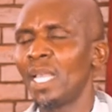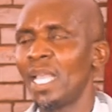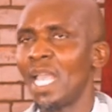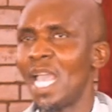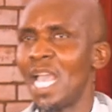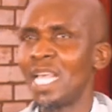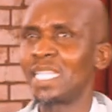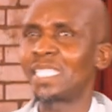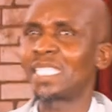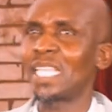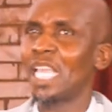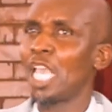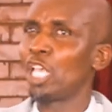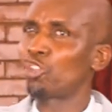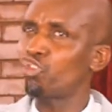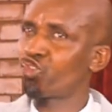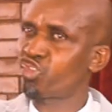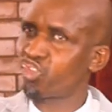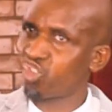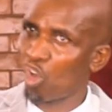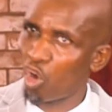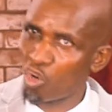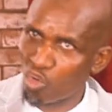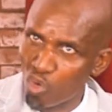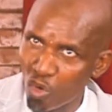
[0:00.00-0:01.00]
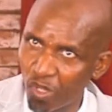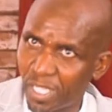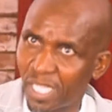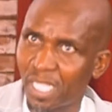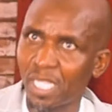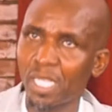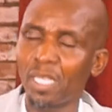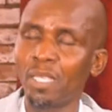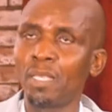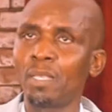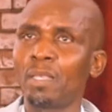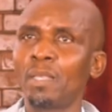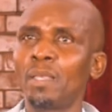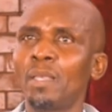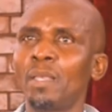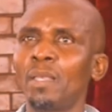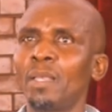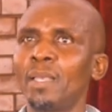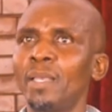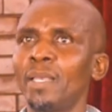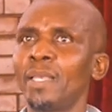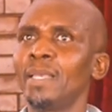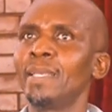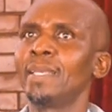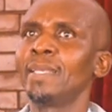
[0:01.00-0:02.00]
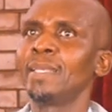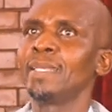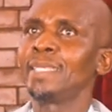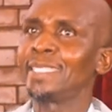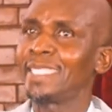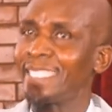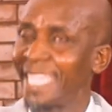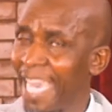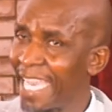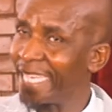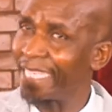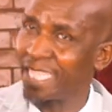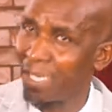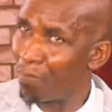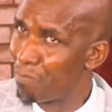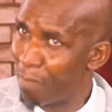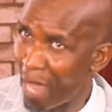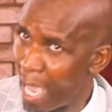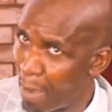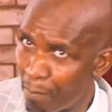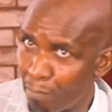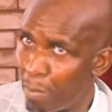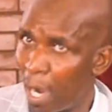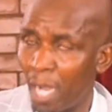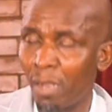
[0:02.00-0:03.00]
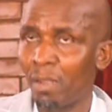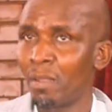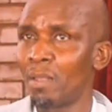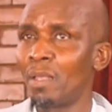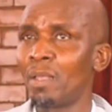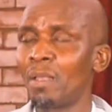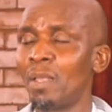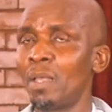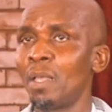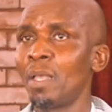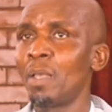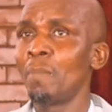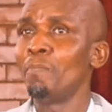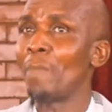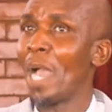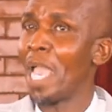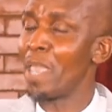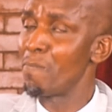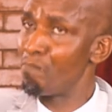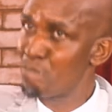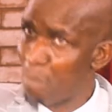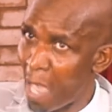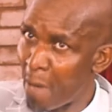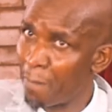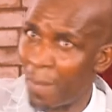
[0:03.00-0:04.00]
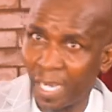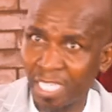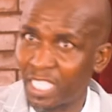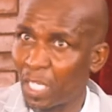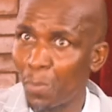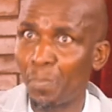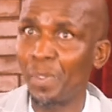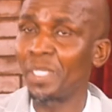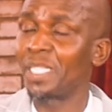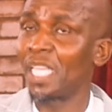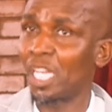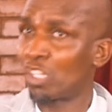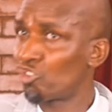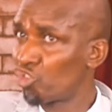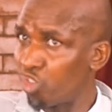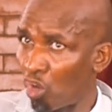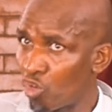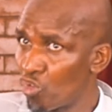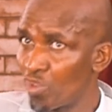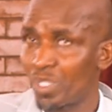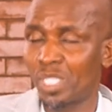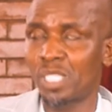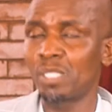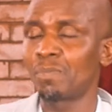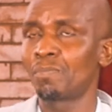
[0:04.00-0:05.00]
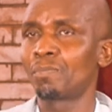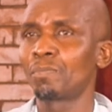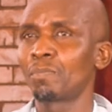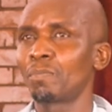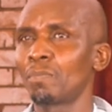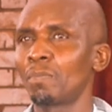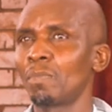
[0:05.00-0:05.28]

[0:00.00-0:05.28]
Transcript: as a Solusi church member my membership is at Solusi.